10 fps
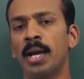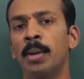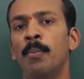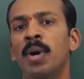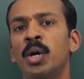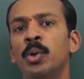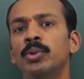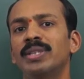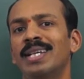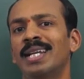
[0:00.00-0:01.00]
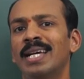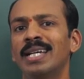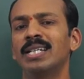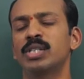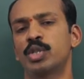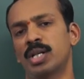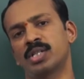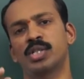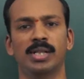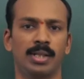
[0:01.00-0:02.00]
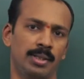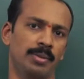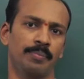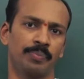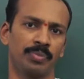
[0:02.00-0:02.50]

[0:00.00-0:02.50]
a mouth like structure.